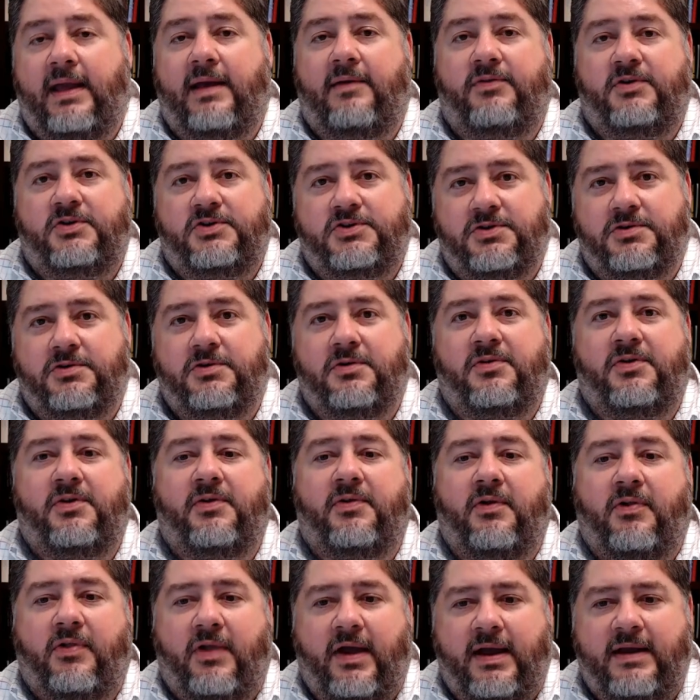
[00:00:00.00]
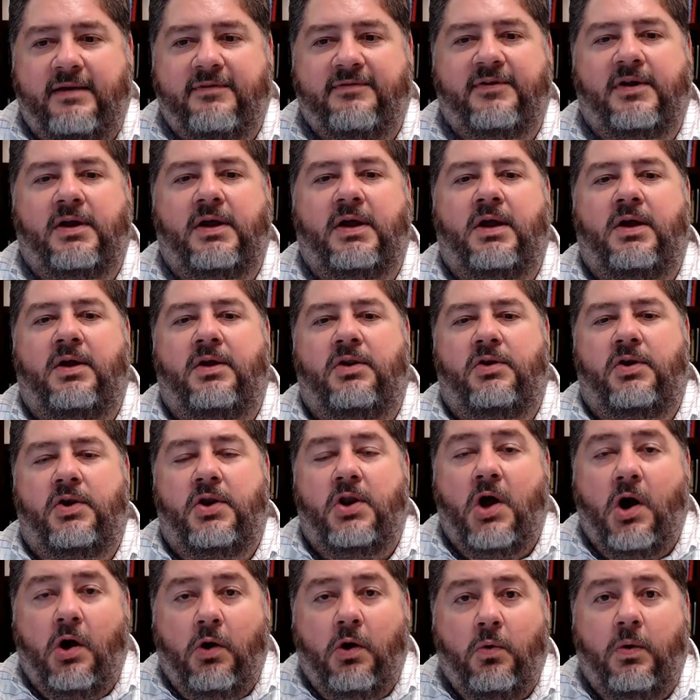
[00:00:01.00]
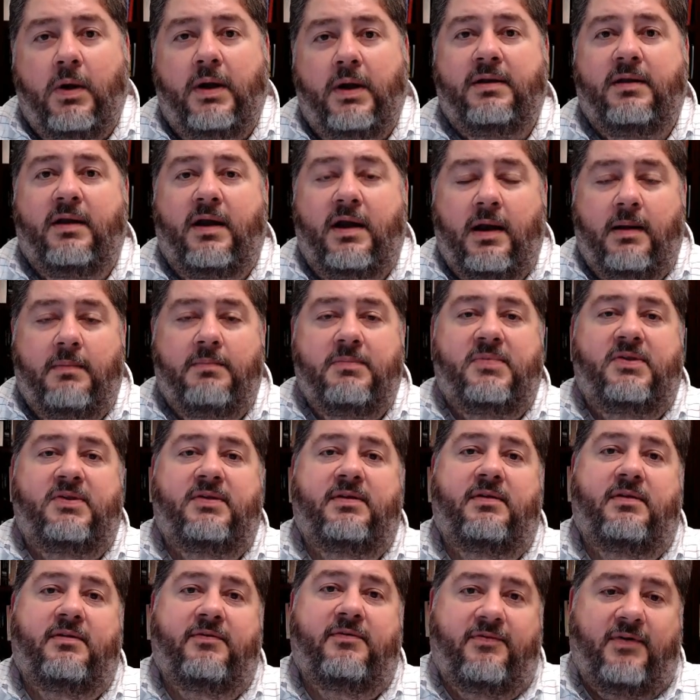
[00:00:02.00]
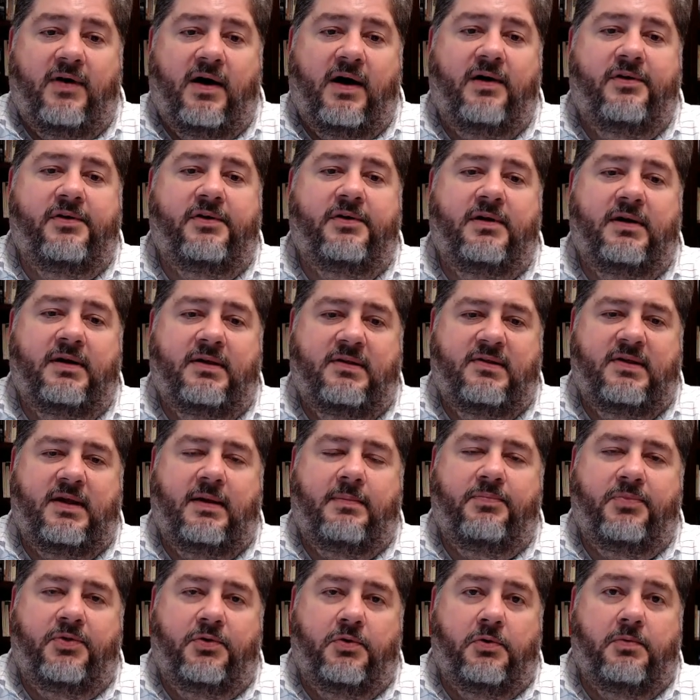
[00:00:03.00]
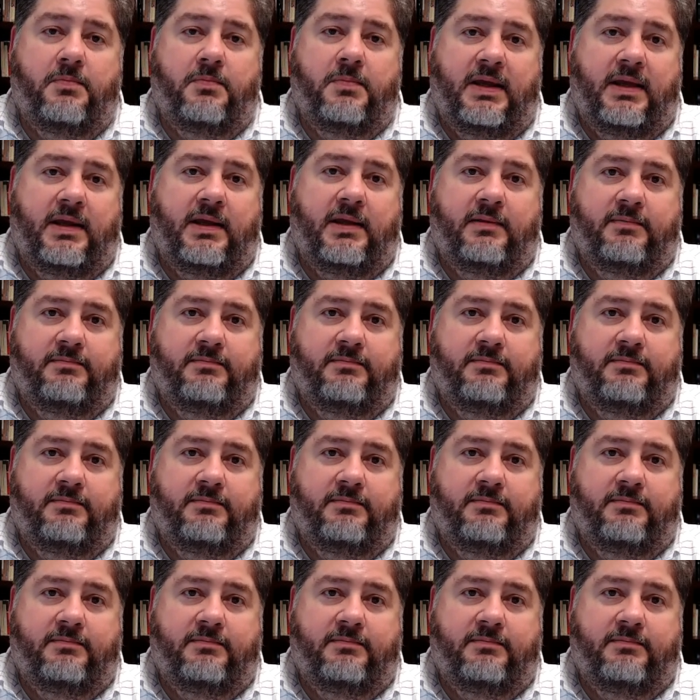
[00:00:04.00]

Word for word: the truth and the life. No one comes to the Father except through me.